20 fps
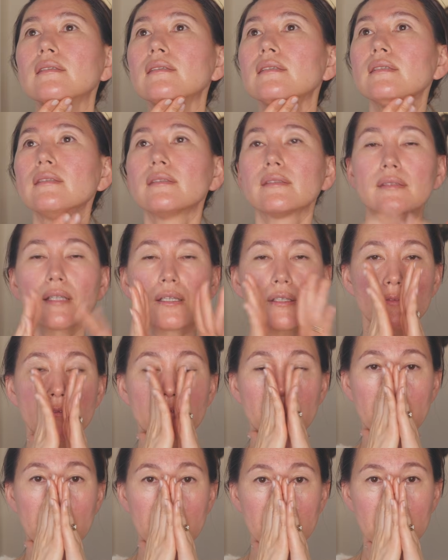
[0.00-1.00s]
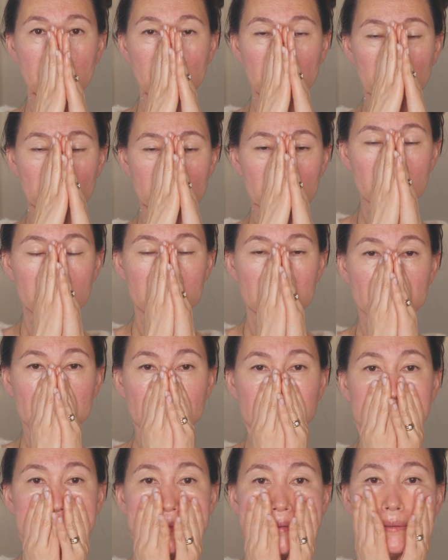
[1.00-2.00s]
So finish all
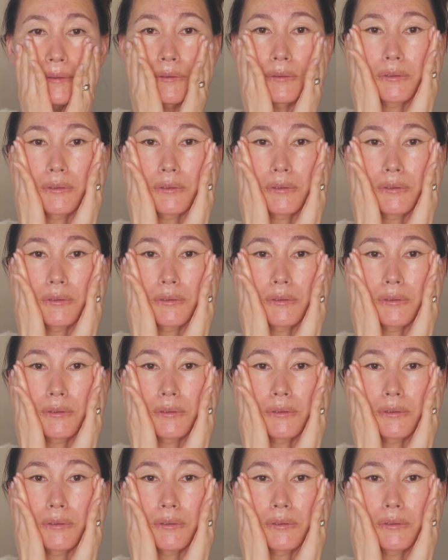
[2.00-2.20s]
the